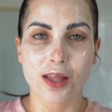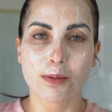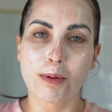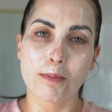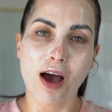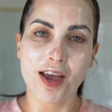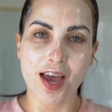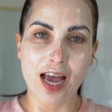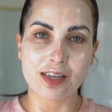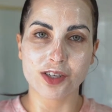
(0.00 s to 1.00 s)
The
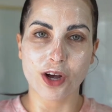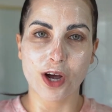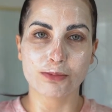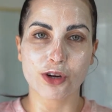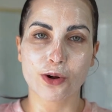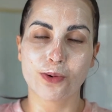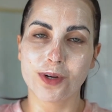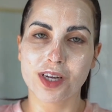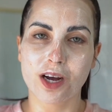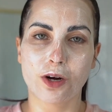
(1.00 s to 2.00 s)
papaya enzymes are going
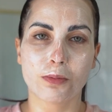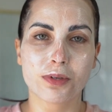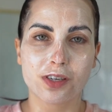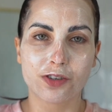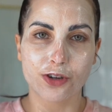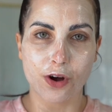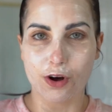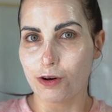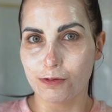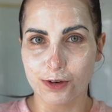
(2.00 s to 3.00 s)
to help
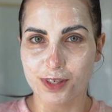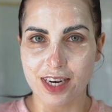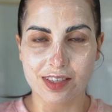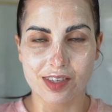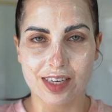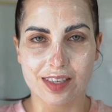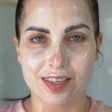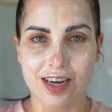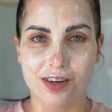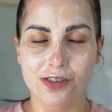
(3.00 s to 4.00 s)
dissolve your dead skin
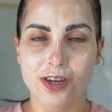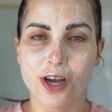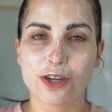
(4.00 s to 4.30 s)
cells,